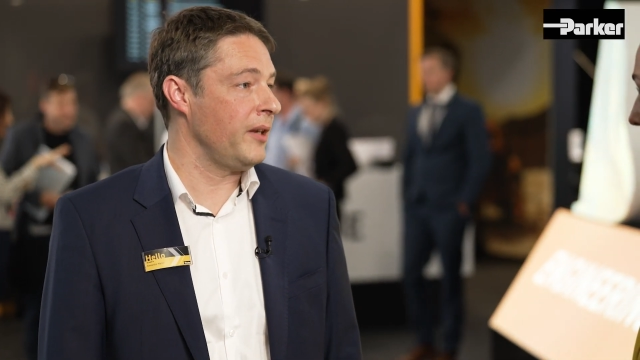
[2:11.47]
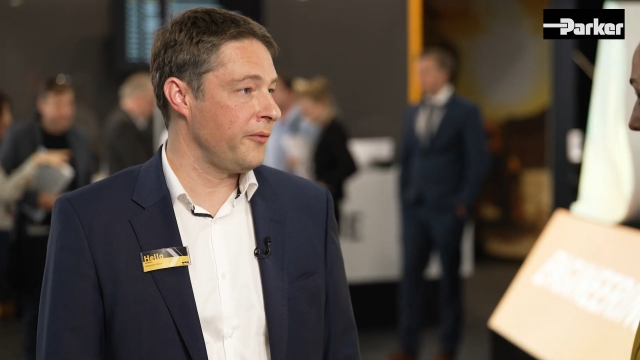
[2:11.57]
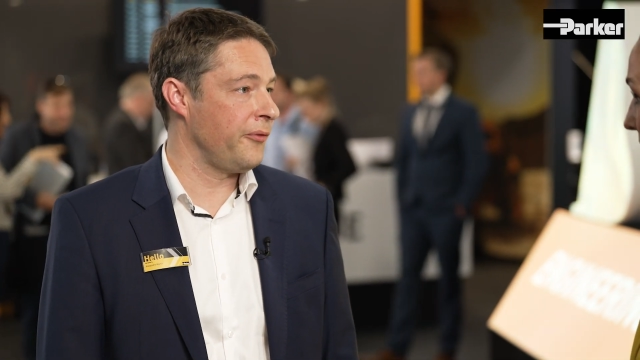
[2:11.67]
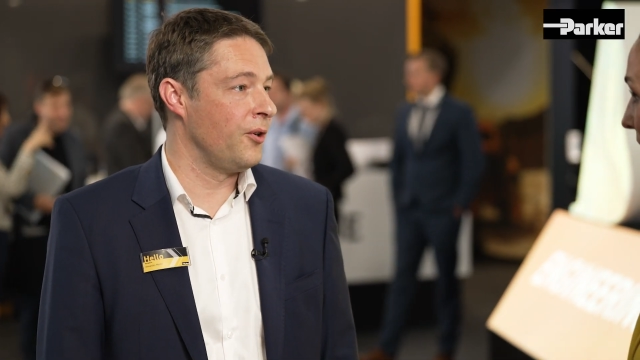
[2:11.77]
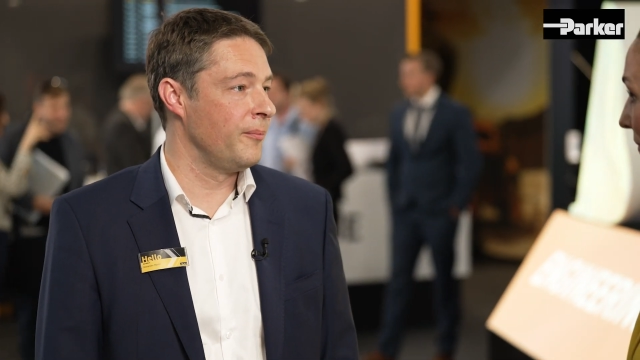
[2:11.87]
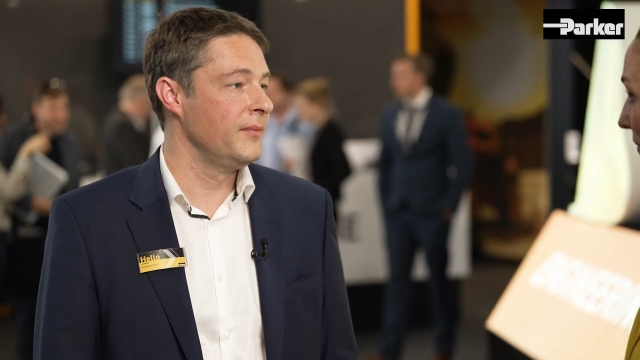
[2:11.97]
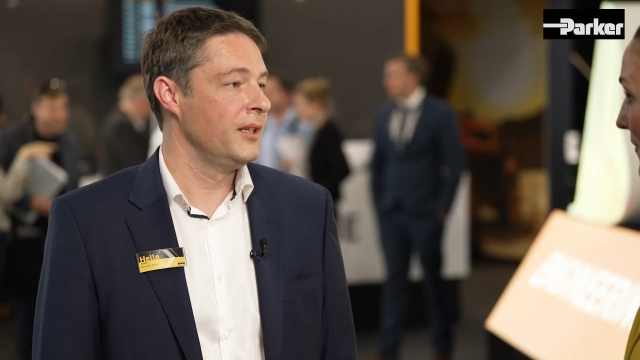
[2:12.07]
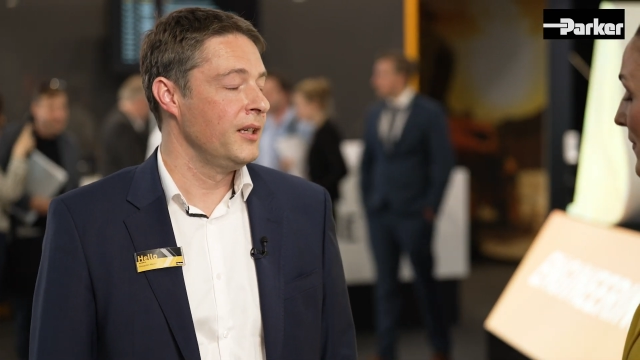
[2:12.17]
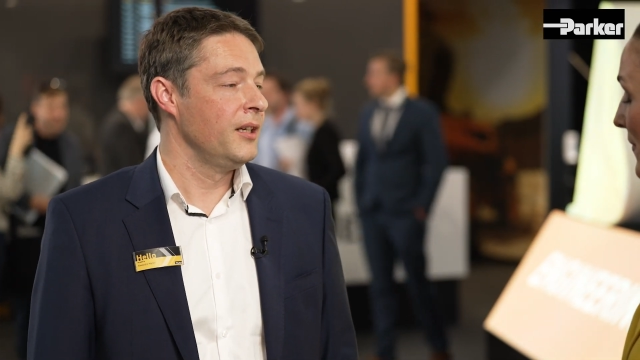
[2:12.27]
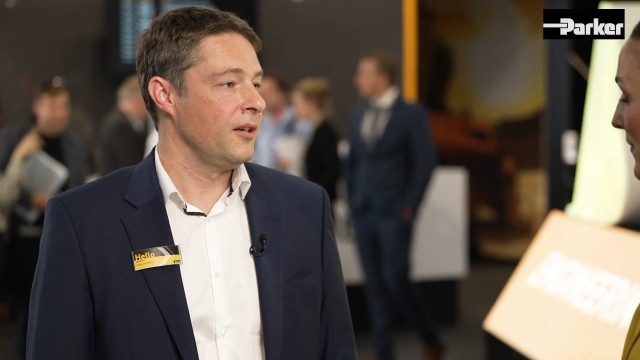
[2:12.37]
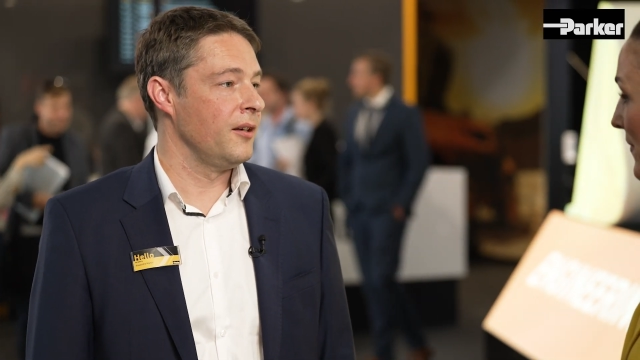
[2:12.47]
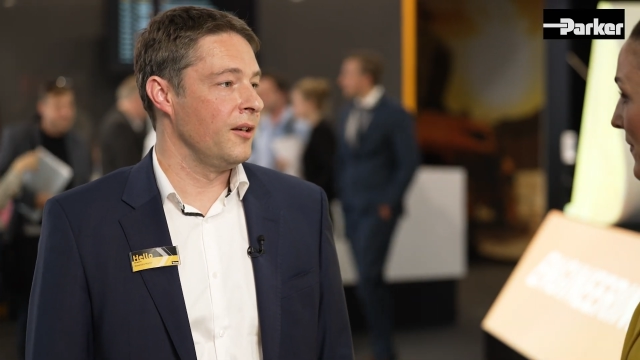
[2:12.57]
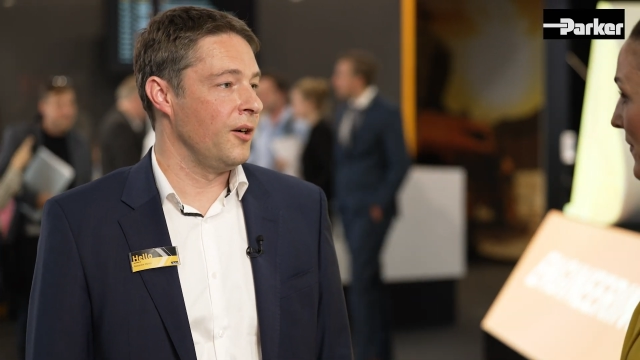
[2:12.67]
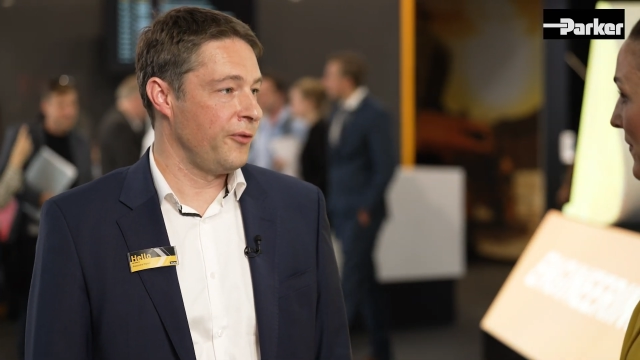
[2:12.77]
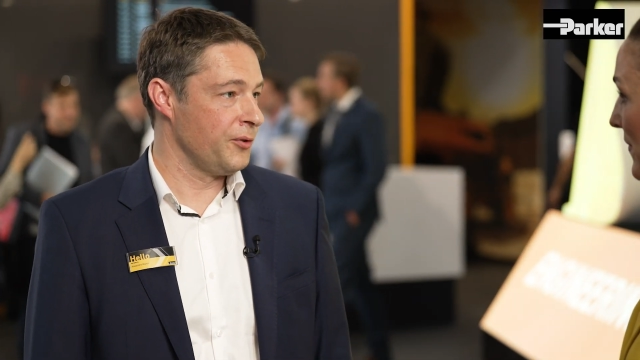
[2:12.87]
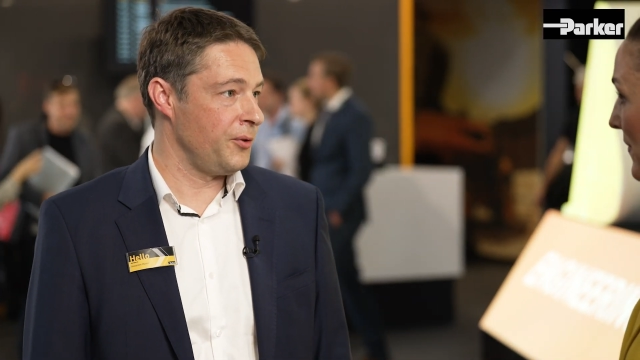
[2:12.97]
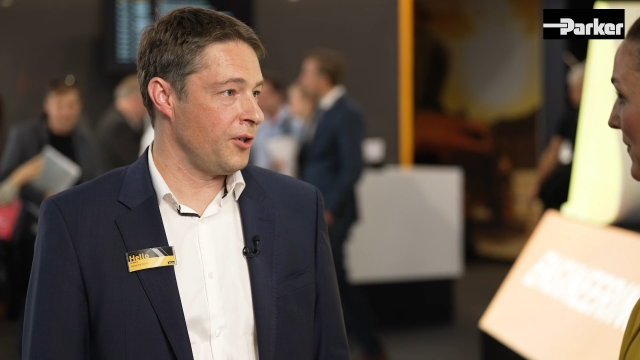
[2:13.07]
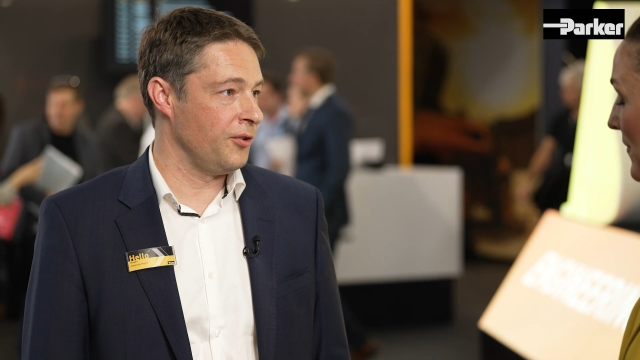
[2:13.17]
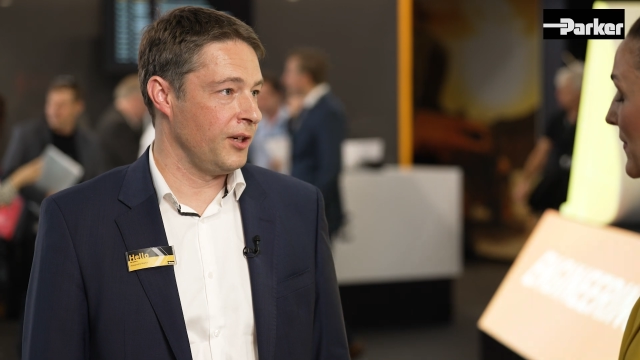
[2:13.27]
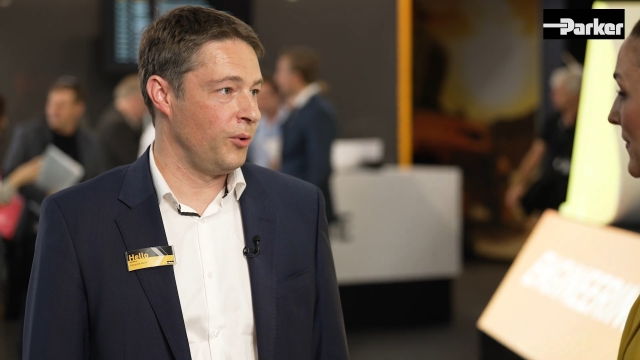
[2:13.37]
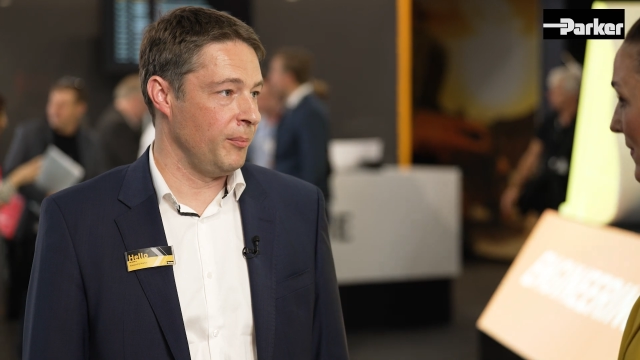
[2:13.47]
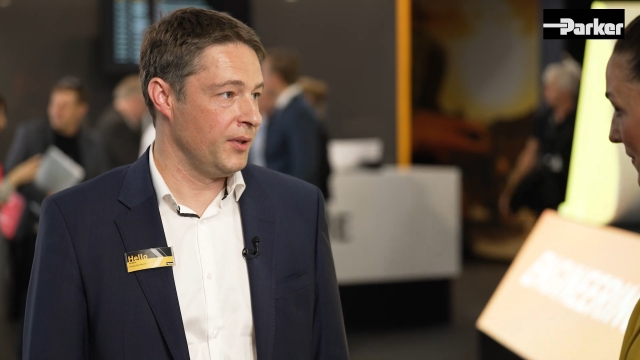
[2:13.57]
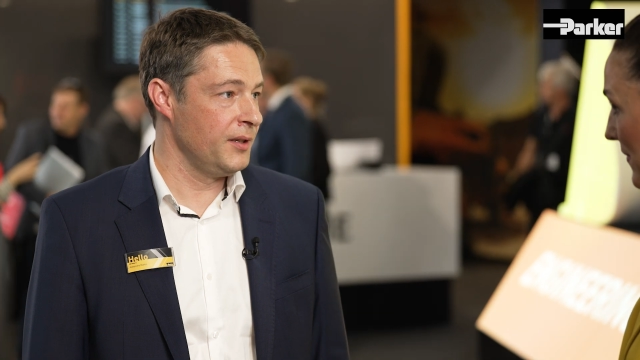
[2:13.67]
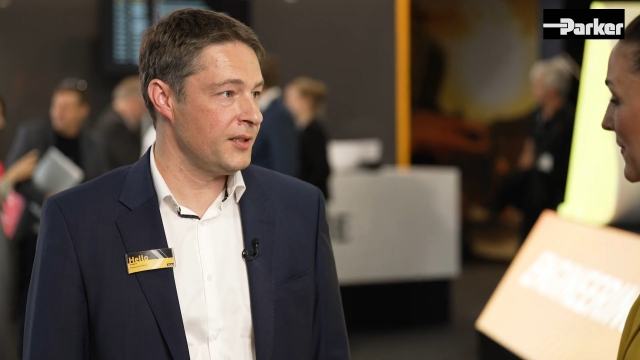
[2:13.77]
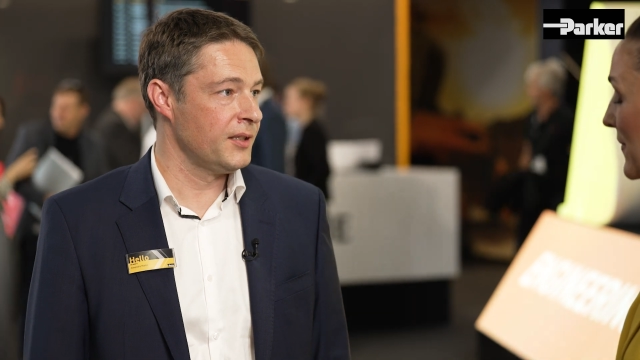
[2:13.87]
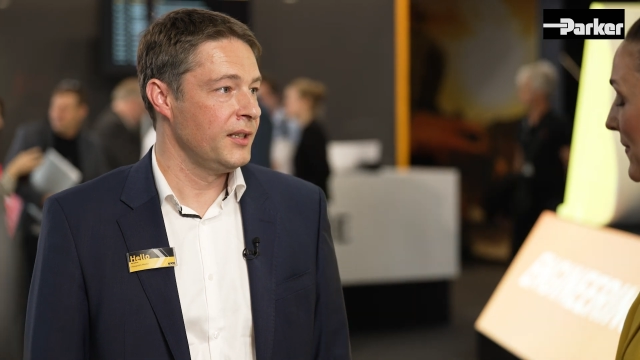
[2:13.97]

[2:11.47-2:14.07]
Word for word: platform mm -hmm. uh, of construction equipment.